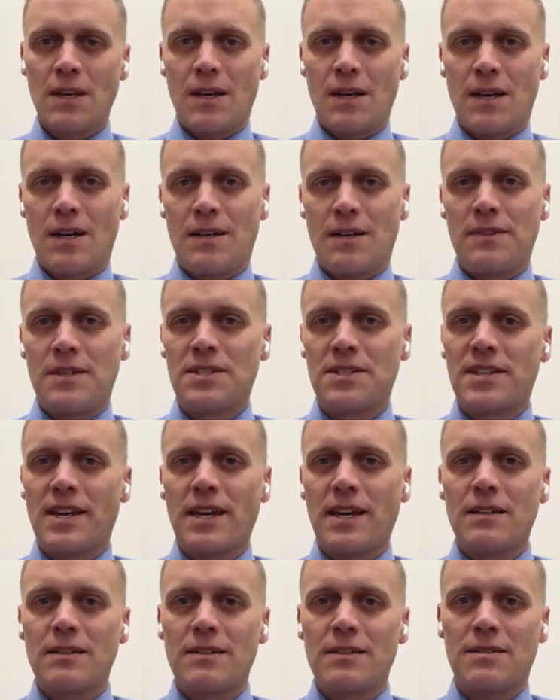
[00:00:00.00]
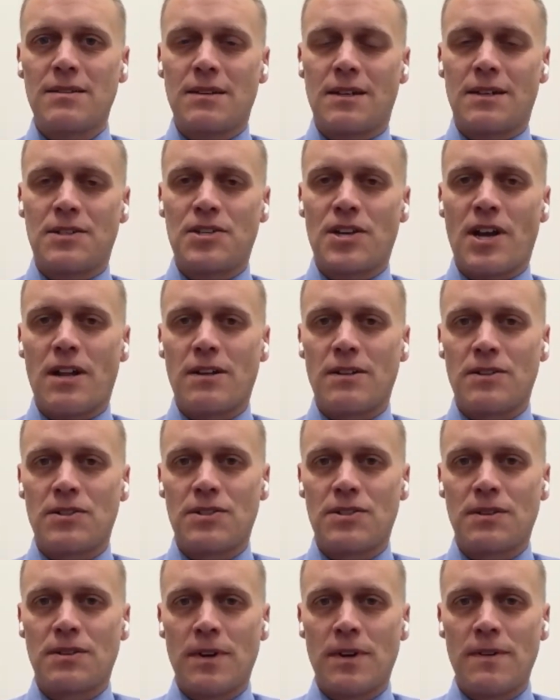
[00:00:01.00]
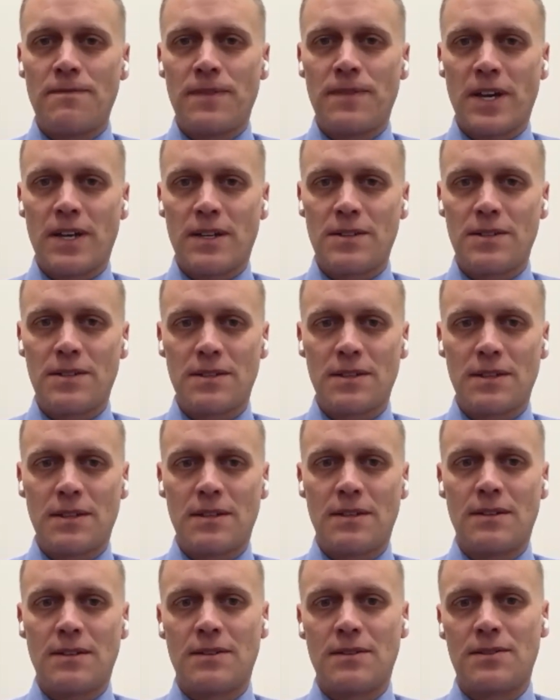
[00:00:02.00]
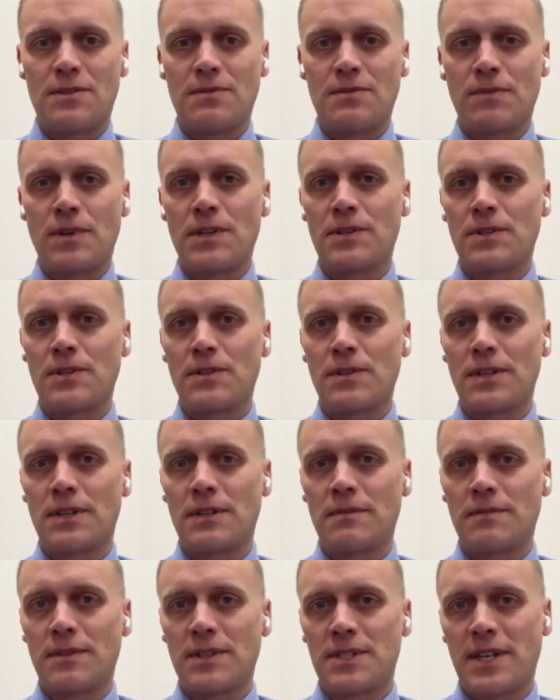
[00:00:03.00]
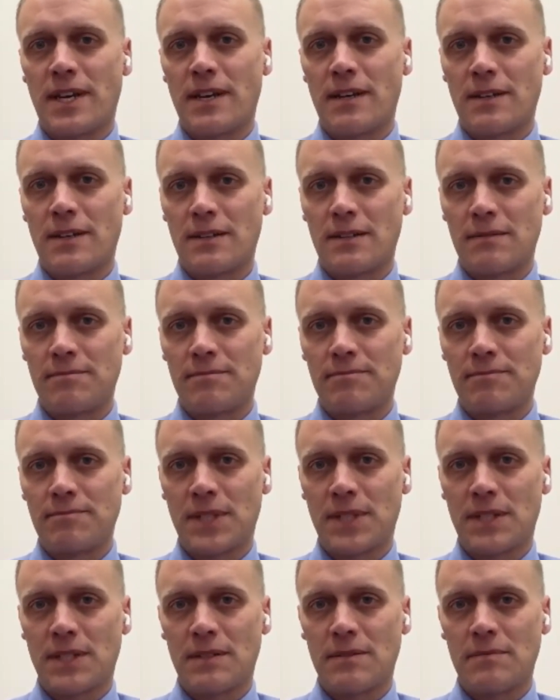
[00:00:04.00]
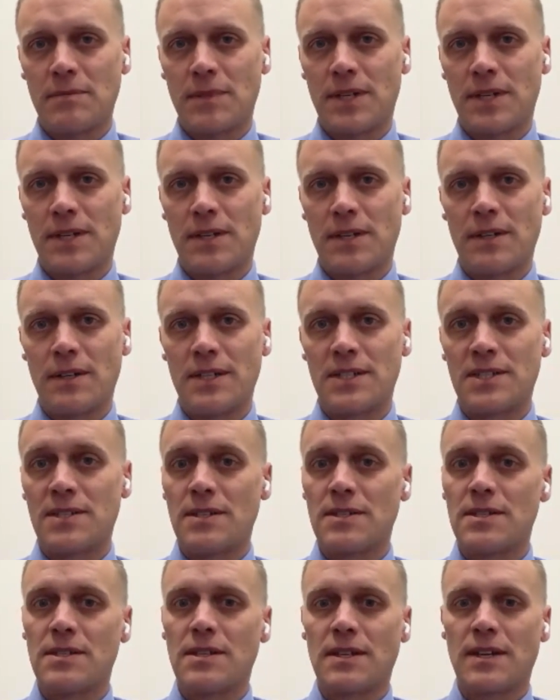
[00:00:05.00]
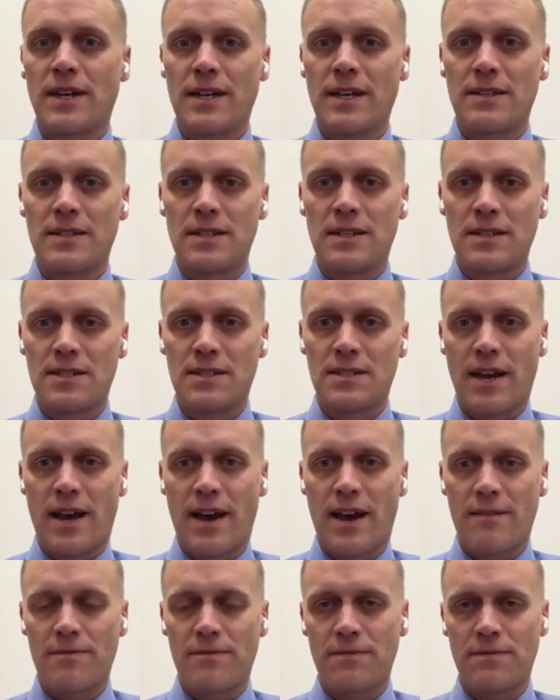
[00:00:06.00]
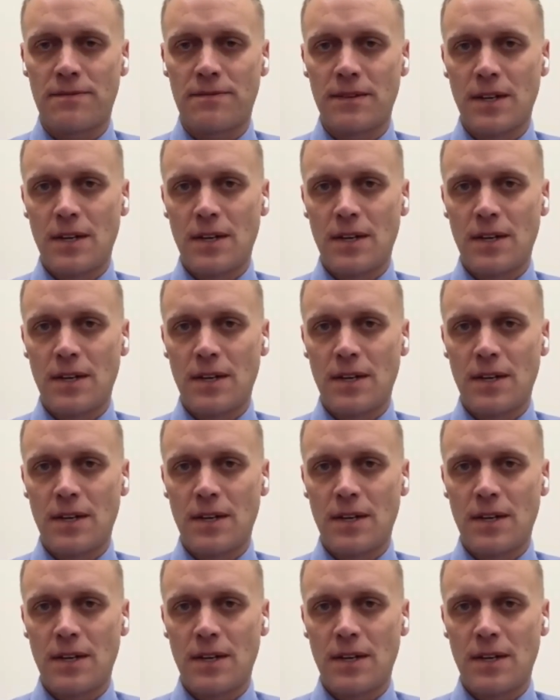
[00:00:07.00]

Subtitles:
The second challenge that we face is recruiting and retaining our existing IT staff.